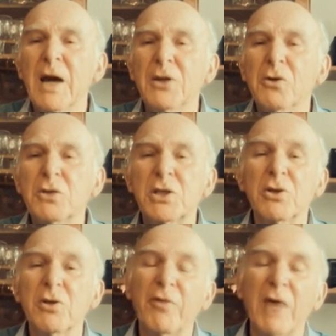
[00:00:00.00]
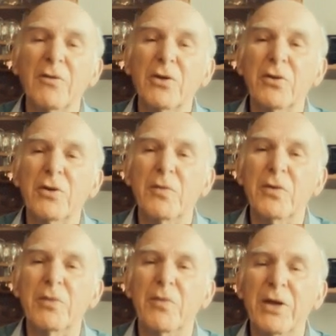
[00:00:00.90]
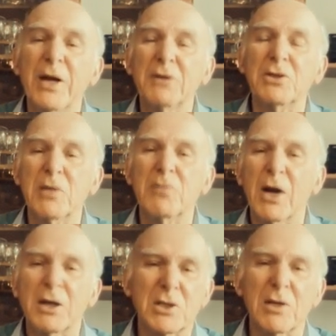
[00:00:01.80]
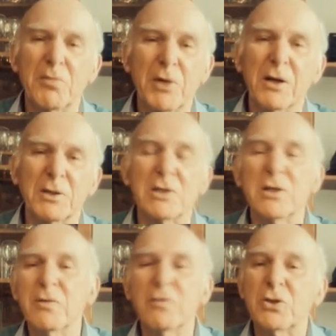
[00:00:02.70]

and also the fact that the anti-Brexit party,